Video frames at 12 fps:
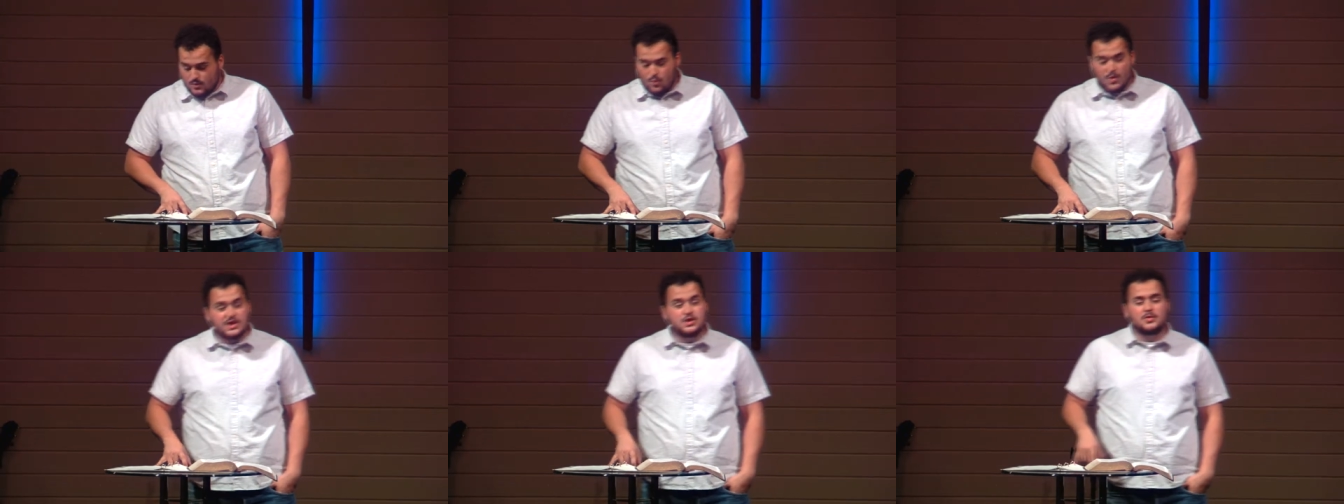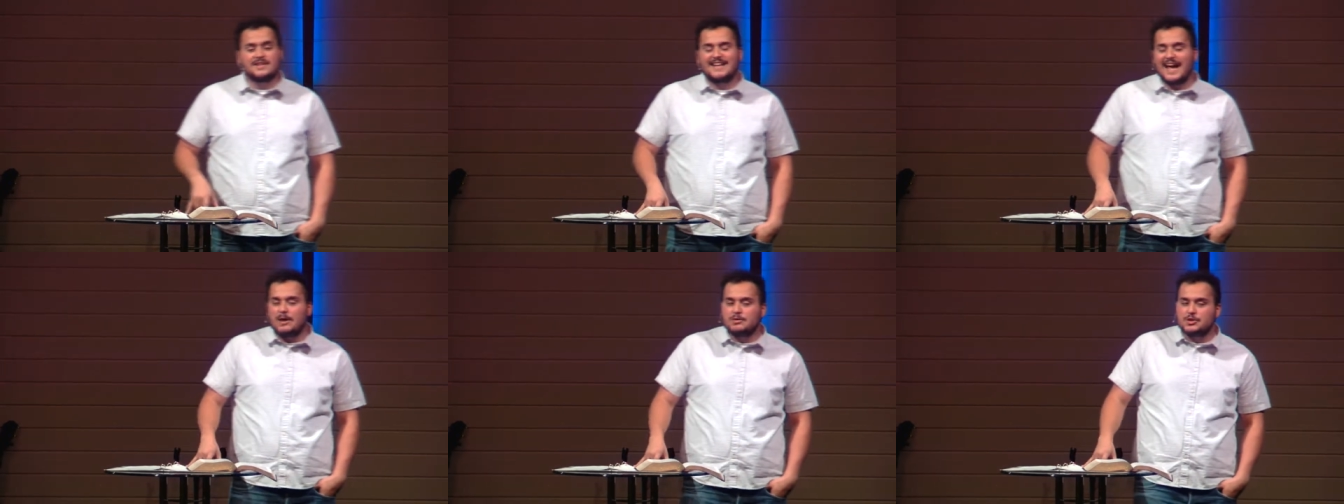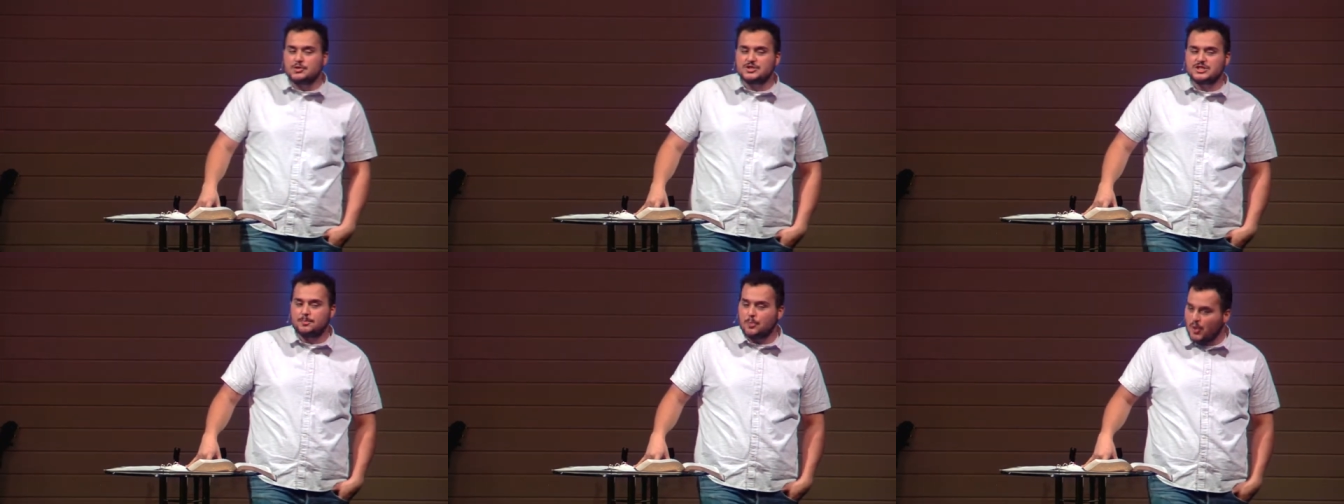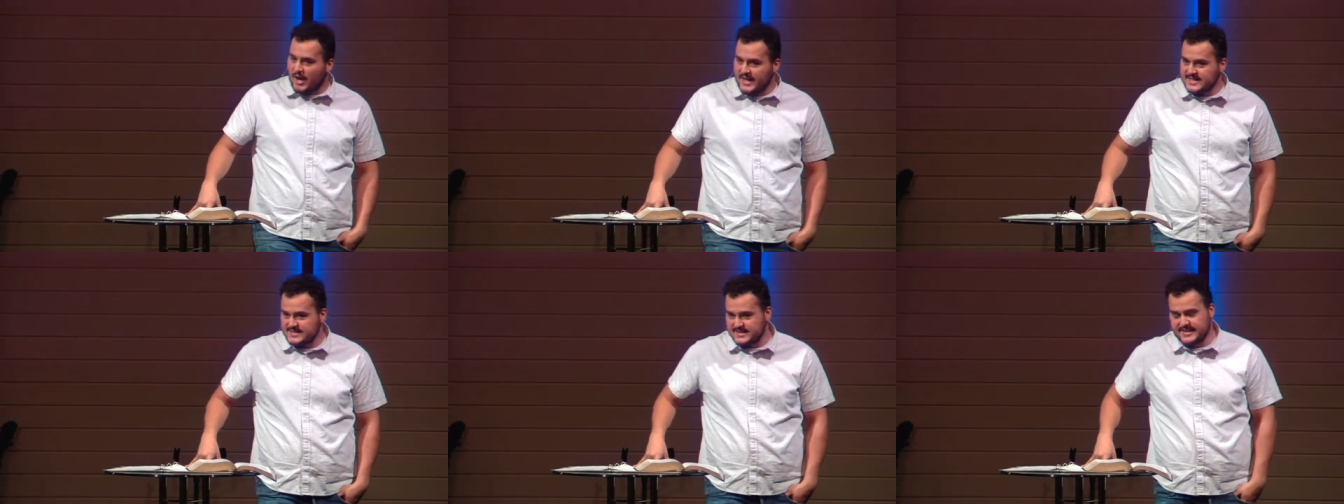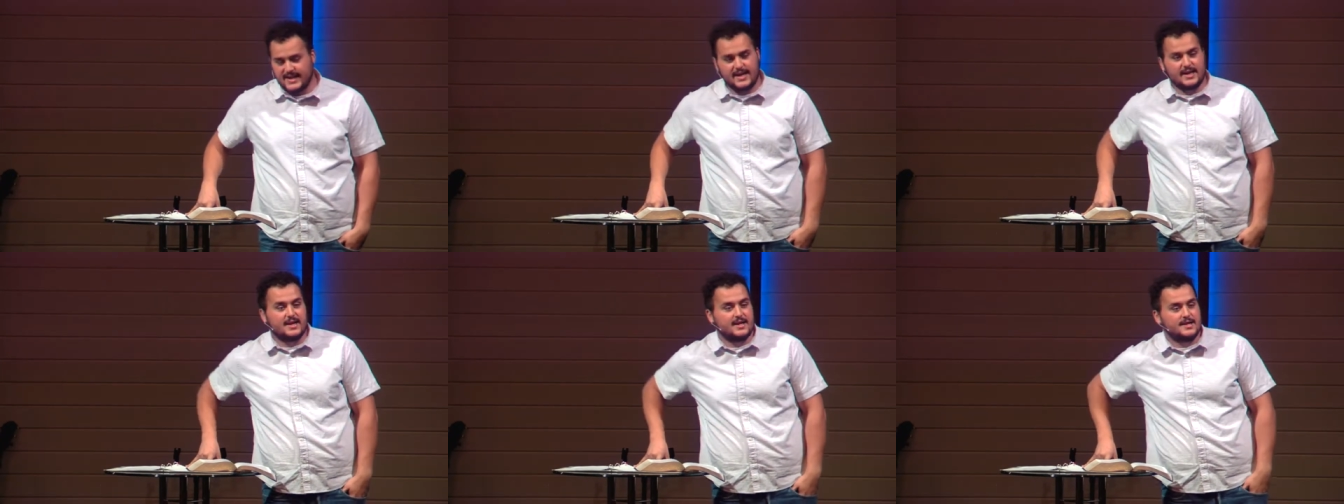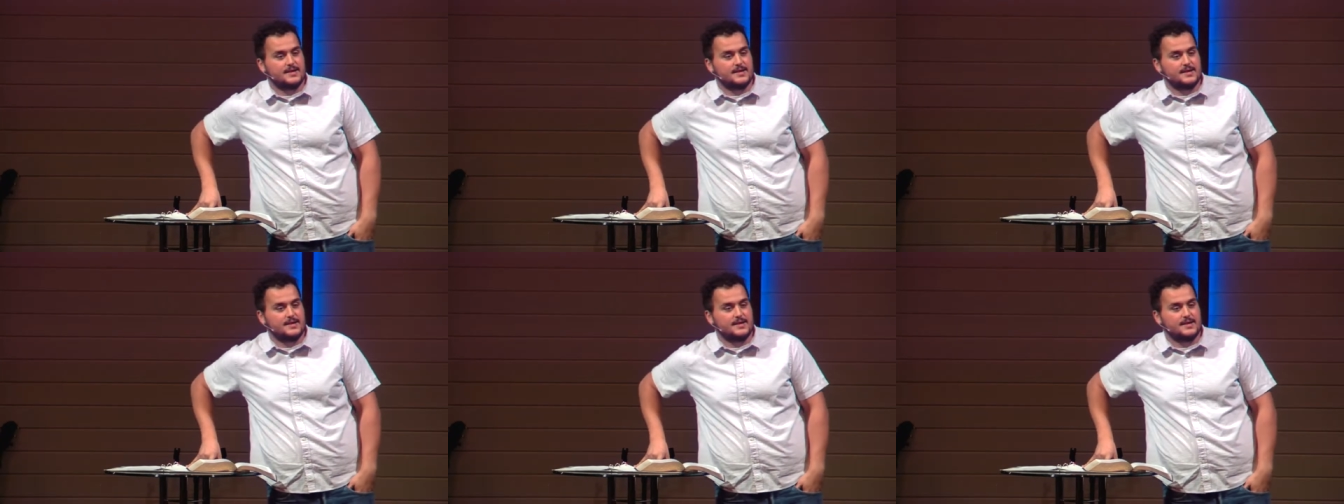When you encounter a surprise attack,